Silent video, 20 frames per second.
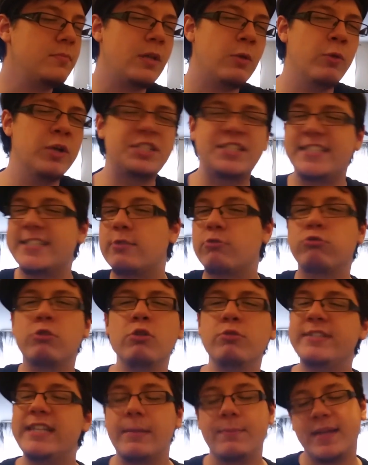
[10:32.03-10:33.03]
which
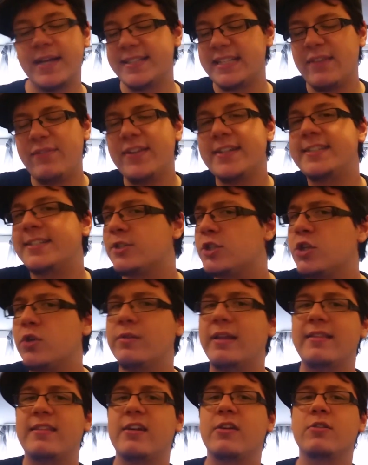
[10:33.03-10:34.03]
screws up, because if it's true
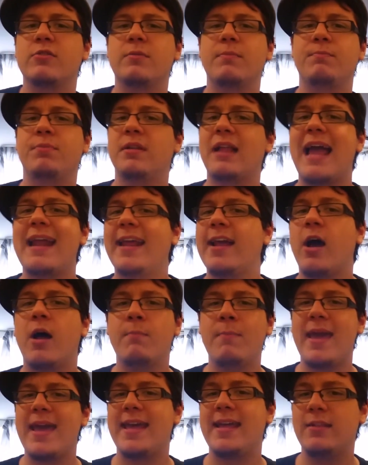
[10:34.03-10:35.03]
that they're planning
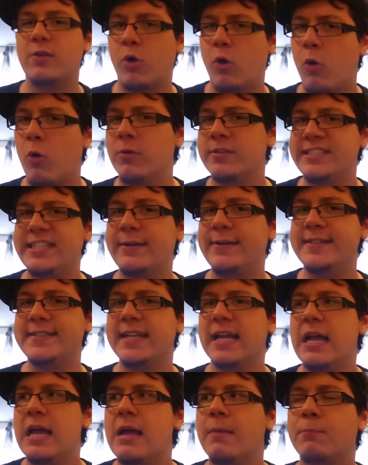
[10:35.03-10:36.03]
on making the whole series,
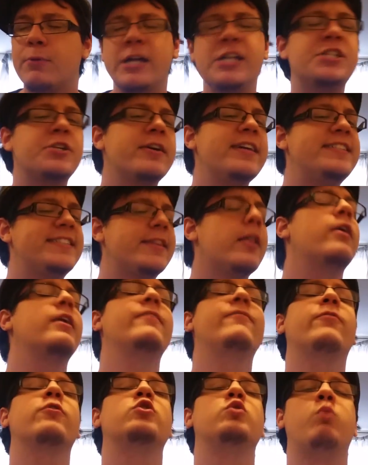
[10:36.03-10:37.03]
pretty sure it's
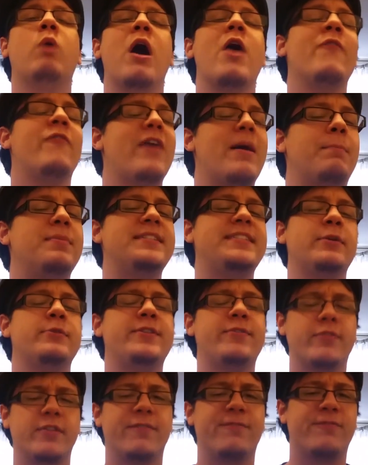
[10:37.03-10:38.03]
slotted for 12
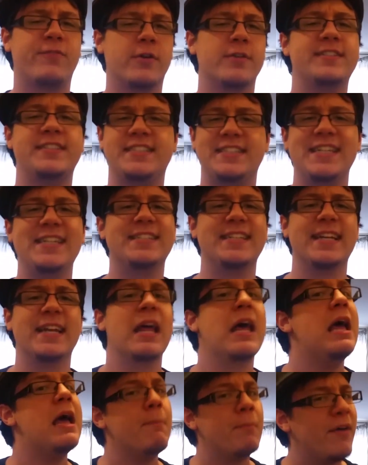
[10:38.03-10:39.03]
episodes for the first
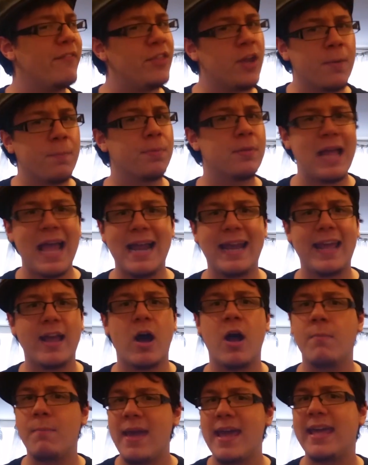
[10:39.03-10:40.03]
season, but if they're planning
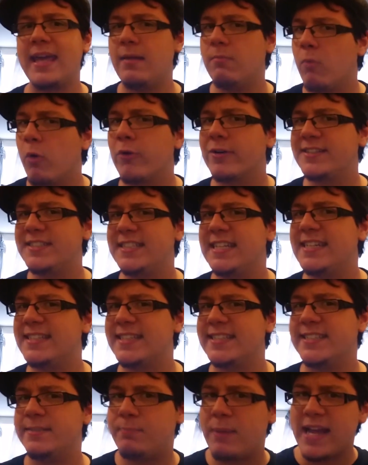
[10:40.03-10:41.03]
on making more
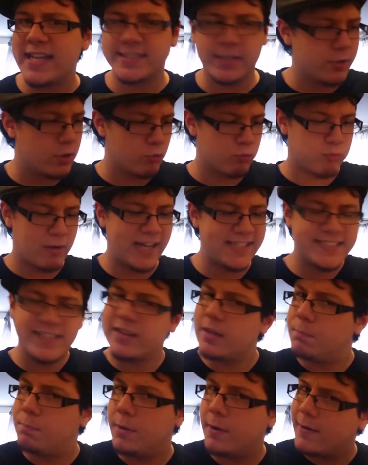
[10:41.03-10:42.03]
seasons based on the rest
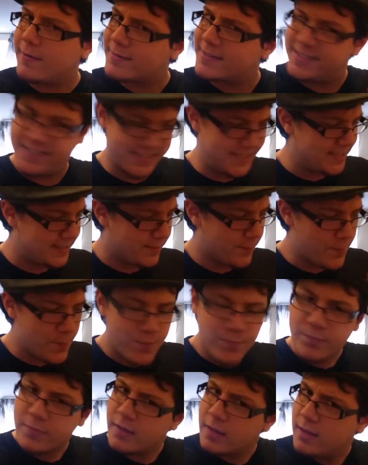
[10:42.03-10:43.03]
of the books,
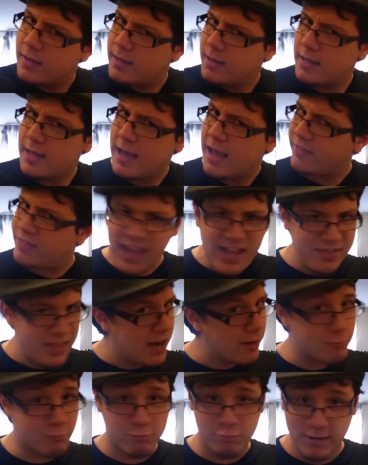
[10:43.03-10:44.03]
then
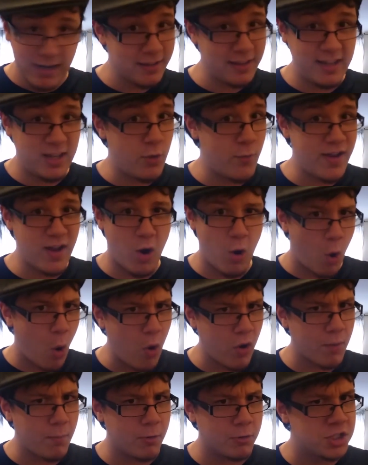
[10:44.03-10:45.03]
they're really doing a
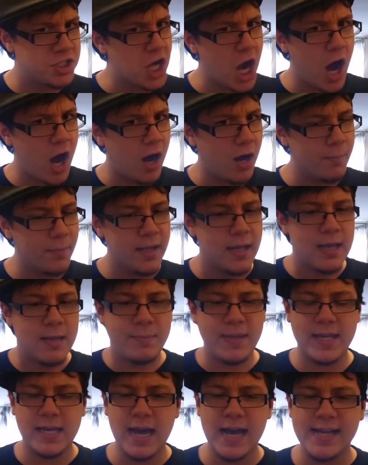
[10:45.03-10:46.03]
horrible job,
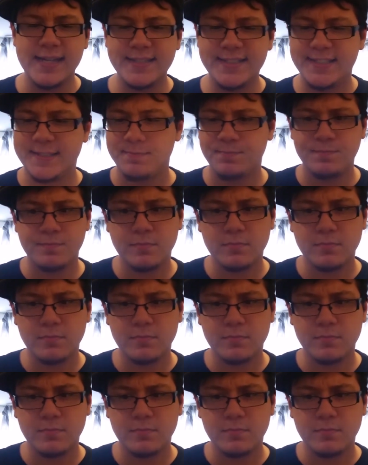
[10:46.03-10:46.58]
because